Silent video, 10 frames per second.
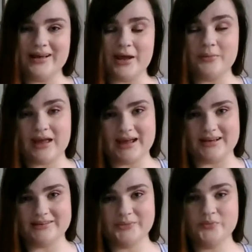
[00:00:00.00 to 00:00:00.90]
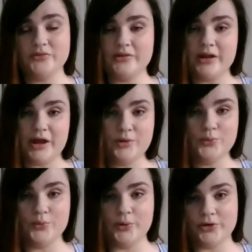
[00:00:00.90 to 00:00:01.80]
I'm Kat. Today
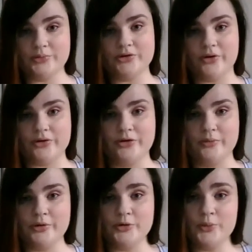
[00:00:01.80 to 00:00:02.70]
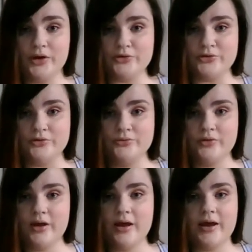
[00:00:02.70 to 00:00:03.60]
we're going to be talking about depression.
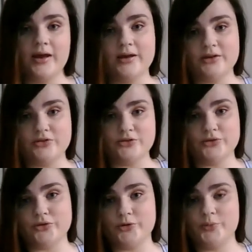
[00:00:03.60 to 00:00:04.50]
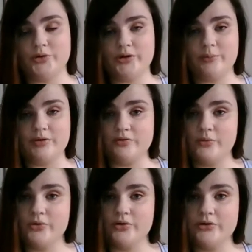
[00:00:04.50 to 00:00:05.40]
It is just going to be a bit of a
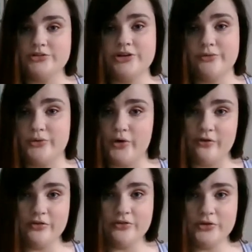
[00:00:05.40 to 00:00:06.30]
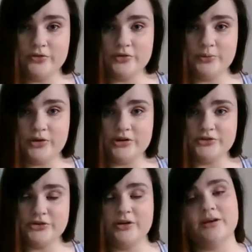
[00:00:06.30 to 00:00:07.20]
more general overview of
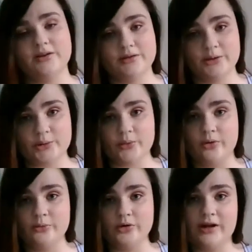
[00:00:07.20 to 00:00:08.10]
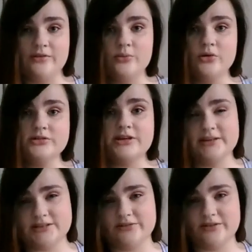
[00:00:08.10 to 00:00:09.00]
depression, and later on we'll have a more
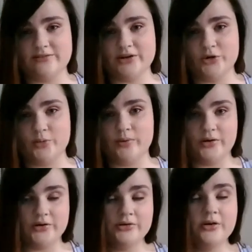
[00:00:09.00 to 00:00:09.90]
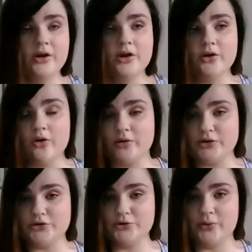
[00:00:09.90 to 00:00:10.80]
scientific video about it, going
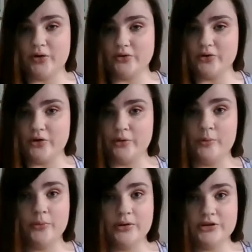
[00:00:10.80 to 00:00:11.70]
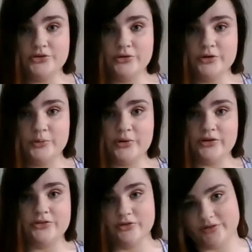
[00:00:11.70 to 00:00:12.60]
into what goes on in the brain during
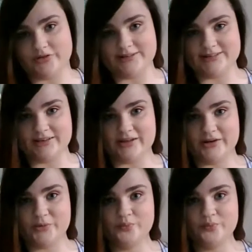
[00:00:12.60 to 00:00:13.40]
depression and things like that.